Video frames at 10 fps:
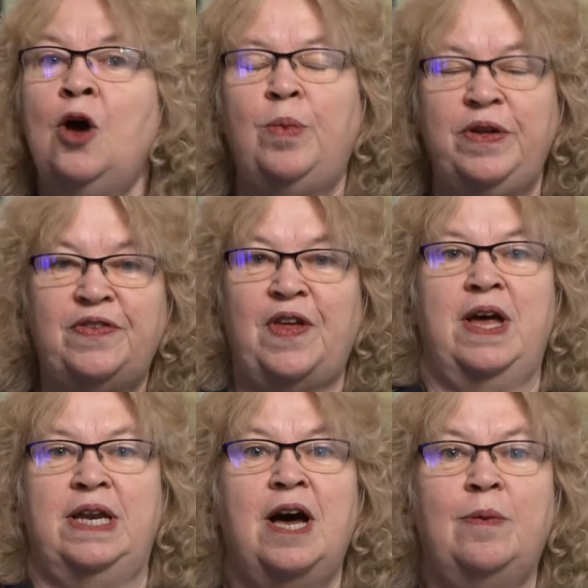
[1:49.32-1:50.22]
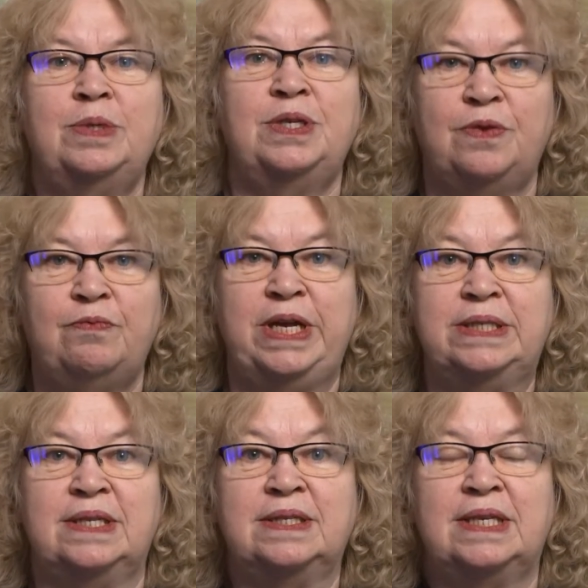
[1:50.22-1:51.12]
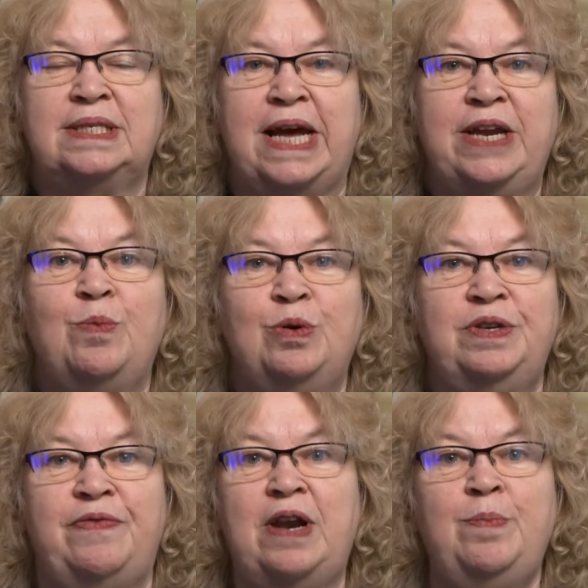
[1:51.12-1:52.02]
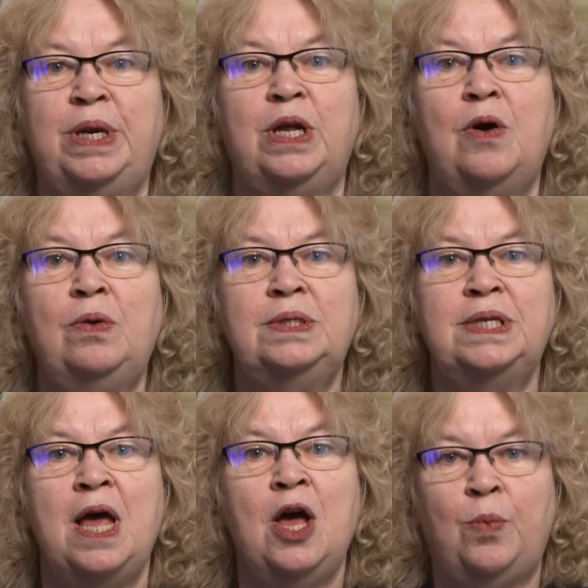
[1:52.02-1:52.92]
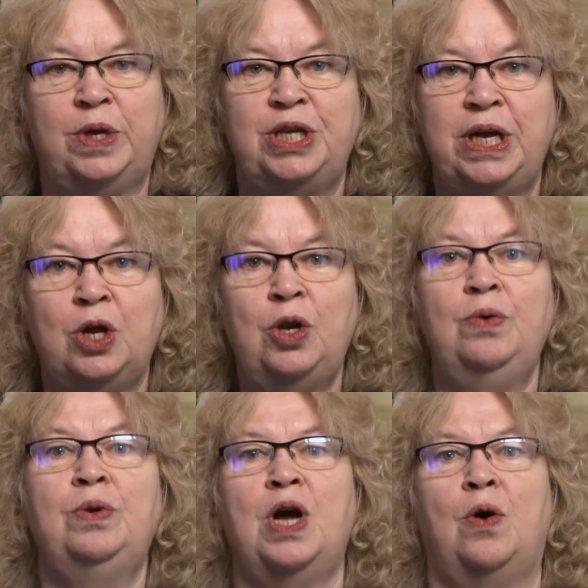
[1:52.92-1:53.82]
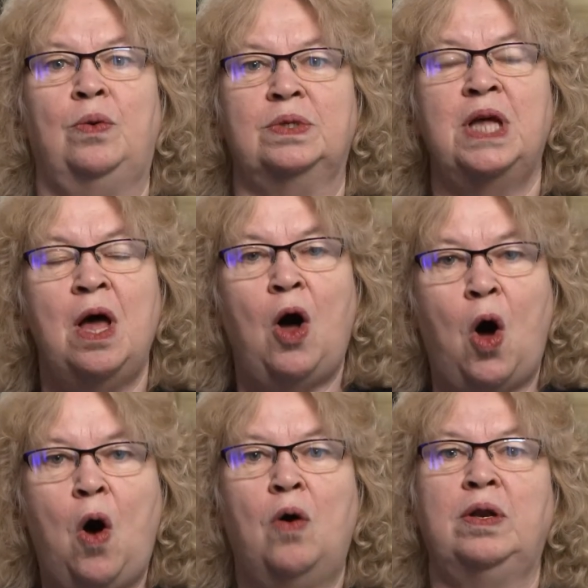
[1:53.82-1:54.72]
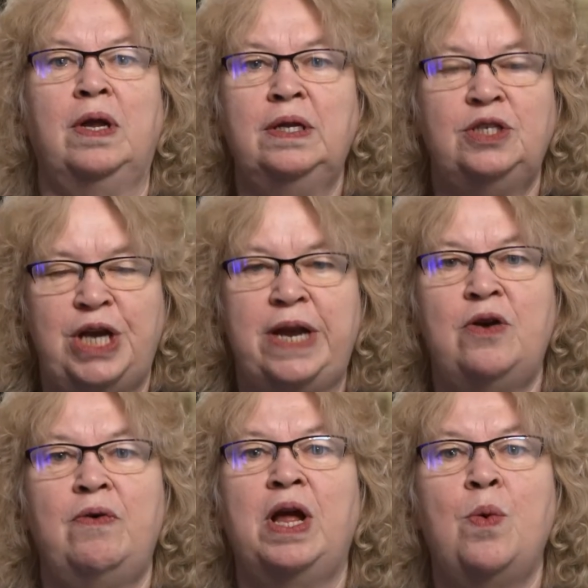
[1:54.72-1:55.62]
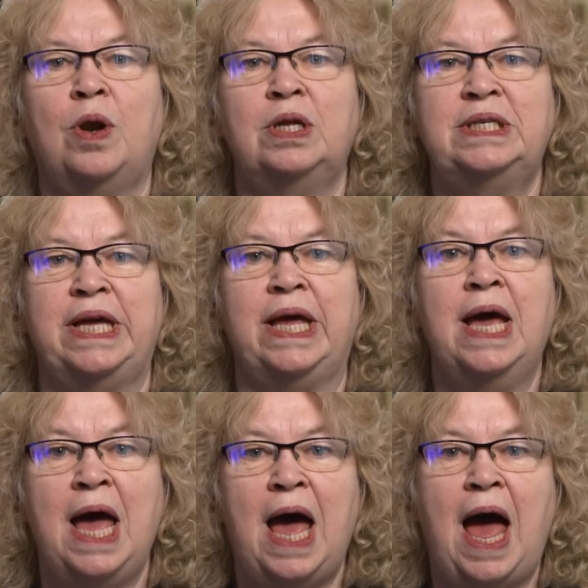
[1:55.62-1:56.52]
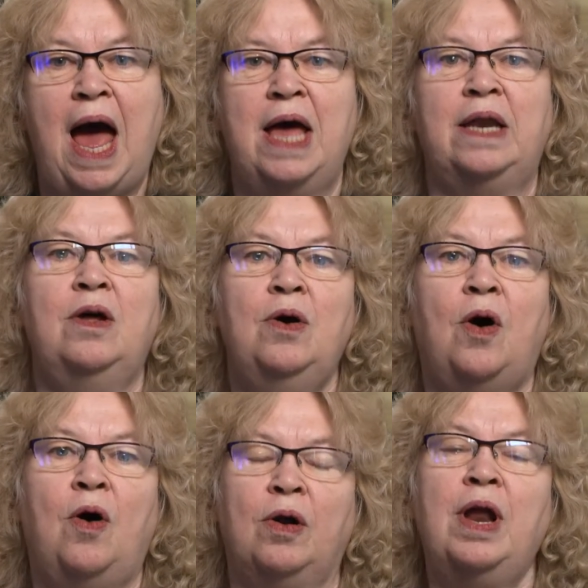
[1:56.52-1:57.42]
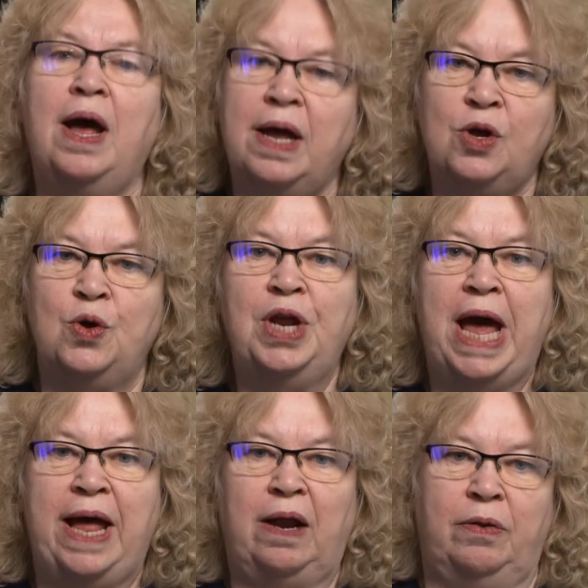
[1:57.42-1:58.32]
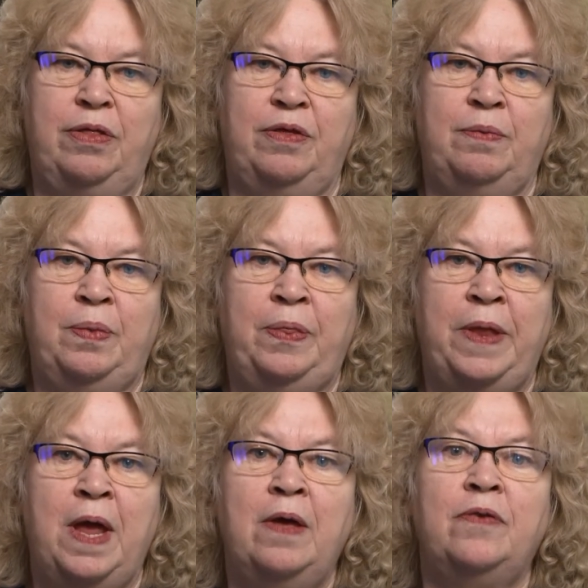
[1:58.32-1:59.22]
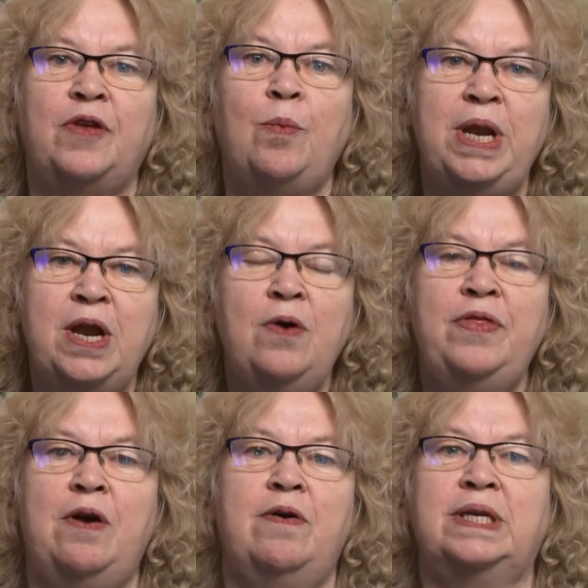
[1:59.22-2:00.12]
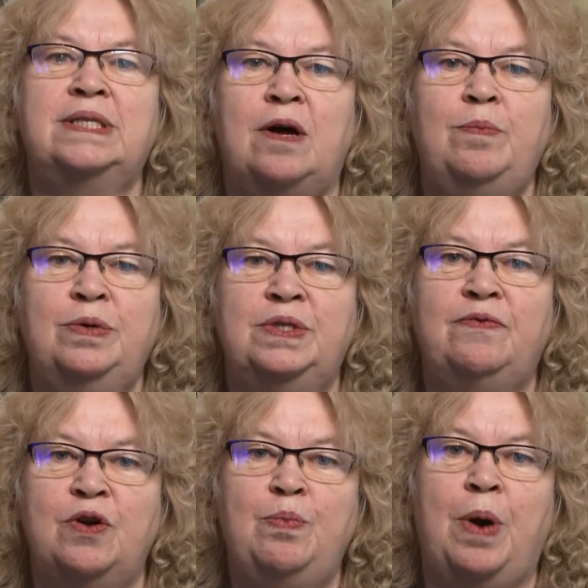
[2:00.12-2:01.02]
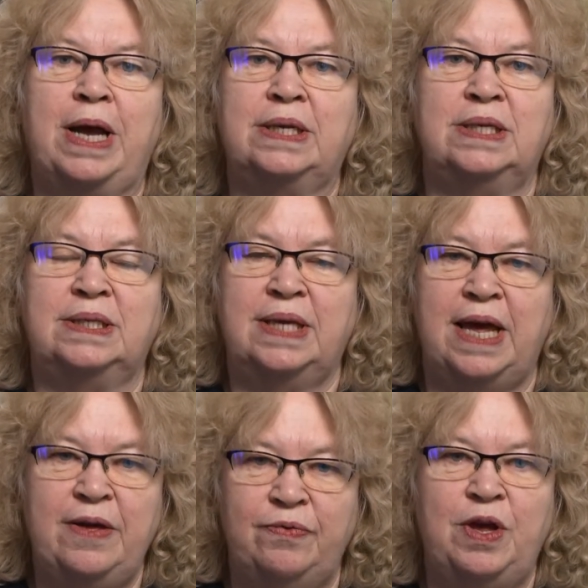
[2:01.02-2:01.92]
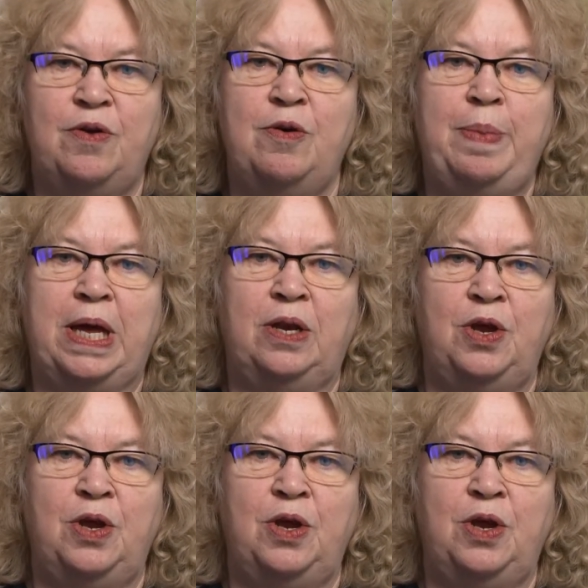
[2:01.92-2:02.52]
We've signed up to the recent Sustainable Development Goals, which include goals on gender equality and on good health. So we know there are examples of good practice in the European